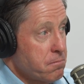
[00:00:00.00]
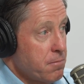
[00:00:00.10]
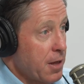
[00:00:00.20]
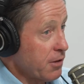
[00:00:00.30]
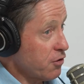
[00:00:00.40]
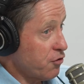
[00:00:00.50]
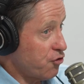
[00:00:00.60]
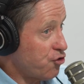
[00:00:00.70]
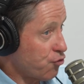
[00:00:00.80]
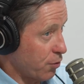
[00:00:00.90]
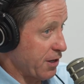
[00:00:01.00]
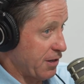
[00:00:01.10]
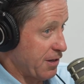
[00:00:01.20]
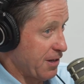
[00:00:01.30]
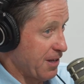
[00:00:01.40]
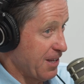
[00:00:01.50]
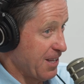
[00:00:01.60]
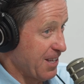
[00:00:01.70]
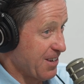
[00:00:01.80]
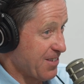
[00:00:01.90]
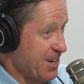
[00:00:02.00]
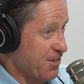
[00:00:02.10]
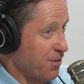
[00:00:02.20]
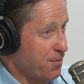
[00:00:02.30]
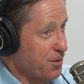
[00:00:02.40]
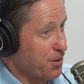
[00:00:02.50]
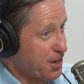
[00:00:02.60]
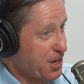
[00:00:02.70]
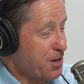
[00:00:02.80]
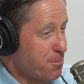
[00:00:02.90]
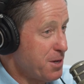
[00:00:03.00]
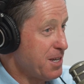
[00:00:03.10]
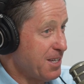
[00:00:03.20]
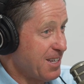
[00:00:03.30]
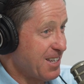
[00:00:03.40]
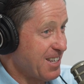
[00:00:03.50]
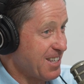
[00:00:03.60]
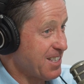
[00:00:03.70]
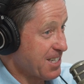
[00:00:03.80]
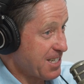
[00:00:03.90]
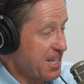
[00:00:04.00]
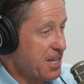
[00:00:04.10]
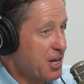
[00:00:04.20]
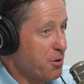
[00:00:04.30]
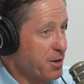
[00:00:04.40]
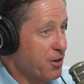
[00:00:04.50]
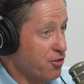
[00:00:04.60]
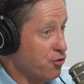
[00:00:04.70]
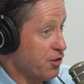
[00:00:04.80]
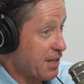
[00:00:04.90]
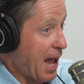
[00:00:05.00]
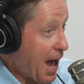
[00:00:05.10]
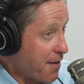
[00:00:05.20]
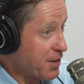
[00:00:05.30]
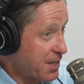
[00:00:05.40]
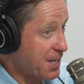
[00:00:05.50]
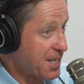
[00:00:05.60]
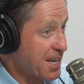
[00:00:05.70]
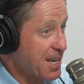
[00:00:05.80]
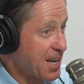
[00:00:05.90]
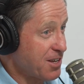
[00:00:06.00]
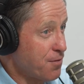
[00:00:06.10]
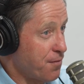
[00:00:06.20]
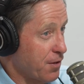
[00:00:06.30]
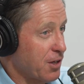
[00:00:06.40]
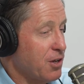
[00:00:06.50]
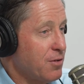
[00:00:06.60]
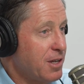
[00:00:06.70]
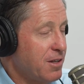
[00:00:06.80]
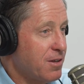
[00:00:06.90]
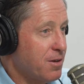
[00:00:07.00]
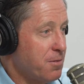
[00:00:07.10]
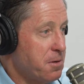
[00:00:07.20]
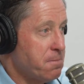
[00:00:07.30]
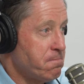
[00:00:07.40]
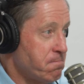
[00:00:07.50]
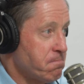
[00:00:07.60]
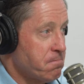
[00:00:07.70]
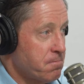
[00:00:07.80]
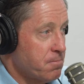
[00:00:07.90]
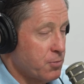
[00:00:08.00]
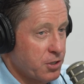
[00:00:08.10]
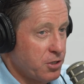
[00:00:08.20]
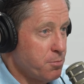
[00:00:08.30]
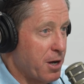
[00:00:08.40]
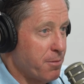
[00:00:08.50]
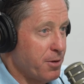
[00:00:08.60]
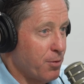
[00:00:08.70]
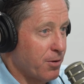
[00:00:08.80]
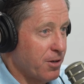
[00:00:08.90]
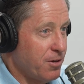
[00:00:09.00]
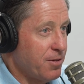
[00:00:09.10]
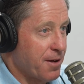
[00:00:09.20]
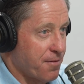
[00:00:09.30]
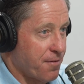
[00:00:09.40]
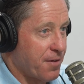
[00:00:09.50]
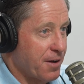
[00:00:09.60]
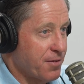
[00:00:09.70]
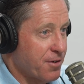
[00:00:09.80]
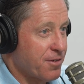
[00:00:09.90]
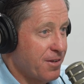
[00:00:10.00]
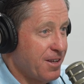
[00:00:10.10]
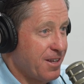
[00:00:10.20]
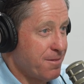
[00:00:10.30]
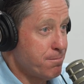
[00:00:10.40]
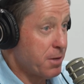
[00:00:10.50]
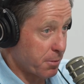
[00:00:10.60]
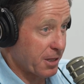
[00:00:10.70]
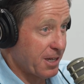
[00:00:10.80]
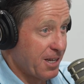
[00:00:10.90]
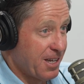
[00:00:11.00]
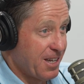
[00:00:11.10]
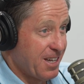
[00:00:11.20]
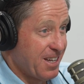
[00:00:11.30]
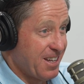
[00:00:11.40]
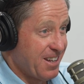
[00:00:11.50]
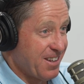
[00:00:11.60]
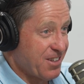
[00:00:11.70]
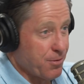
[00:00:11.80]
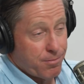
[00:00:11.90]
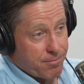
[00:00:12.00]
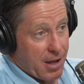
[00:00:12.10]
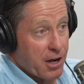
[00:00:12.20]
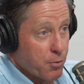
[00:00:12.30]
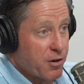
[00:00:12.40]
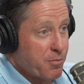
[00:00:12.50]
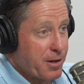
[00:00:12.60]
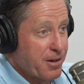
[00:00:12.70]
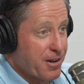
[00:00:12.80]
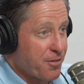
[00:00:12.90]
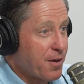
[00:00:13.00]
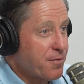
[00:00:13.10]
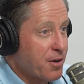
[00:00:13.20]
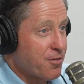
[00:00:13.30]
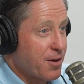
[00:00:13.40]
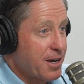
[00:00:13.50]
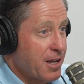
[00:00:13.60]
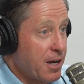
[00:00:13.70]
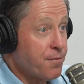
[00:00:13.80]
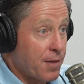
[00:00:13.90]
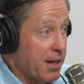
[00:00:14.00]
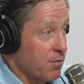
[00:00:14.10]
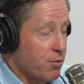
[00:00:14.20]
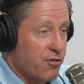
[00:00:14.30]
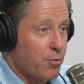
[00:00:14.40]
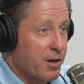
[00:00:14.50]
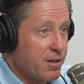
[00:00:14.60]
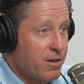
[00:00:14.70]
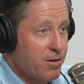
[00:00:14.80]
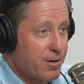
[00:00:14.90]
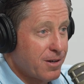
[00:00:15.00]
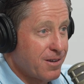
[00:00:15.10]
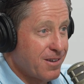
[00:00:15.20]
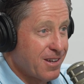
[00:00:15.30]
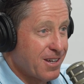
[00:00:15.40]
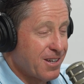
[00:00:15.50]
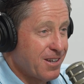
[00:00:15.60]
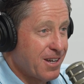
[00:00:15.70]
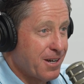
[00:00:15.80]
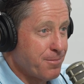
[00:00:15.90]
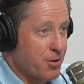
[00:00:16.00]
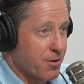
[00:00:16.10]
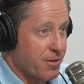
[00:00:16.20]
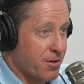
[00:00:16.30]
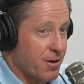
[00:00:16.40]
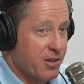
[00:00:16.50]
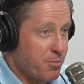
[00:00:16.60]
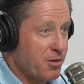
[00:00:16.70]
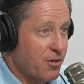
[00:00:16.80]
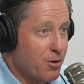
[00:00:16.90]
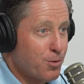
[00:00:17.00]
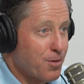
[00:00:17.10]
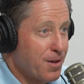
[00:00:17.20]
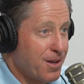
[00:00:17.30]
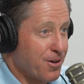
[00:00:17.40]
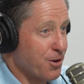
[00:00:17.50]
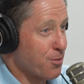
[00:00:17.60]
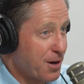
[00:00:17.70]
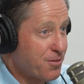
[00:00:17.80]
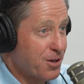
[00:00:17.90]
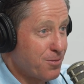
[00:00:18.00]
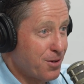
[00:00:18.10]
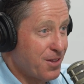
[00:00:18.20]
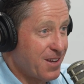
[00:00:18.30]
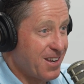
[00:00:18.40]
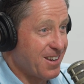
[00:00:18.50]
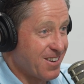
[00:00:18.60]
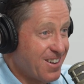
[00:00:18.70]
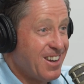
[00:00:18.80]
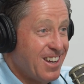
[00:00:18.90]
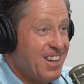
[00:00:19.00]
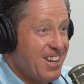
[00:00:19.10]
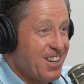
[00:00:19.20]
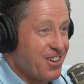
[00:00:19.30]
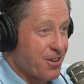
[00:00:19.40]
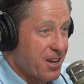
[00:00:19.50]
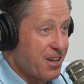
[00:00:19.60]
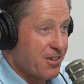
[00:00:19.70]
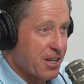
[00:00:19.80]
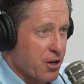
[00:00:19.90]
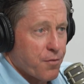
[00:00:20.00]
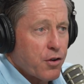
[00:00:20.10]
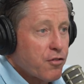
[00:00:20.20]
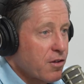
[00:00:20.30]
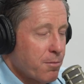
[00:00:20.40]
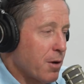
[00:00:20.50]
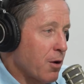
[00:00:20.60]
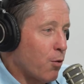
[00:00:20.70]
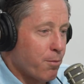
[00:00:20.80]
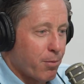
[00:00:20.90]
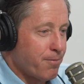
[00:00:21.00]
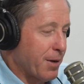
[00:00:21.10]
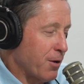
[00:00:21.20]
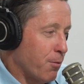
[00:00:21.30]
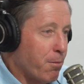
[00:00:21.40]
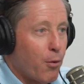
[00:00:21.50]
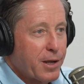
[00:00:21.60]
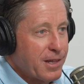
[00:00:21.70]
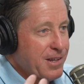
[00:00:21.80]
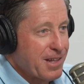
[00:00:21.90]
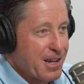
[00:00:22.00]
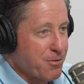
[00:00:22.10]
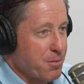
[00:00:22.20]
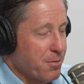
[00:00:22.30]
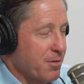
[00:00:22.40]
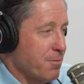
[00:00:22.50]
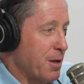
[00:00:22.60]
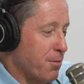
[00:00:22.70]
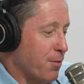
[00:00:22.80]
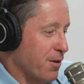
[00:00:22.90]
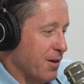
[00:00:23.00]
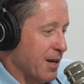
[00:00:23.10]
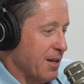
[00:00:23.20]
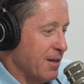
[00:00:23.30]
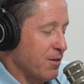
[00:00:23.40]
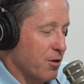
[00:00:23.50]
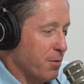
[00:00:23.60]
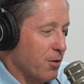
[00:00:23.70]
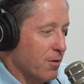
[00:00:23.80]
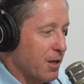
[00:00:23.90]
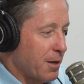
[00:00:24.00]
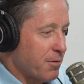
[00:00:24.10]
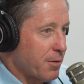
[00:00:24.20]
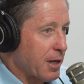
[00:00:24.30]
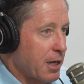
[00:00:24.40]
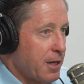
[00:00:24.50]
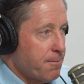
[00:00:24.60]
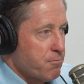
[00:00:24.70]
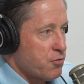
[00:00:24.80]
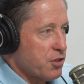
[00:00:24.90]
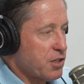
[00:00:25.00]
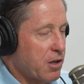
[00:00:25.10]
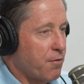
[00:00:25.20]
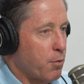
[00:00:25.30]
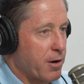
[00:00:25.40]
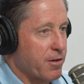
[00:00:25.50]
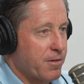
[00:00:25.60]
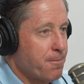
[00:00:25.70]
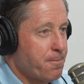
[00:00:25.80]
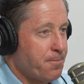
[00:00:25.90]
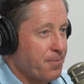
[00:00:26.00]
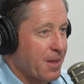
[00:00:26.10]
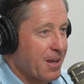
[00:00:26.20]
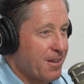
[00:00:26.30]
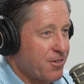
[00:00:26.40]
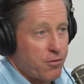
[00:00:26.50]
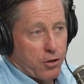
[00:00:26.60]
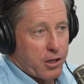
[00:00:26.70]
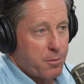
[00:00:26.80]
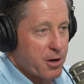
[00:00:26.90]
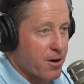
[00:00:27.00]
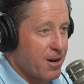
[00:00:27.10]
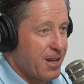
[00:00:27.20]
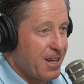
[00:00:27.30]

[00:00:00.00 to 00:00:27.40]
That's a choice, right? So if you're going to go be the CEO because you just haven't done that yet and you feel like you need to, well, then you better be willing to do that for 5 years, minimally. So how do you want to spend the next 5 right? And if that's what you want to do, and your husband's good with it, or your wife's good with it, and your kids, like, if you're just, my whole point these days, people, which it took me a long time, is like, just self-awareness. Just look in the mirror.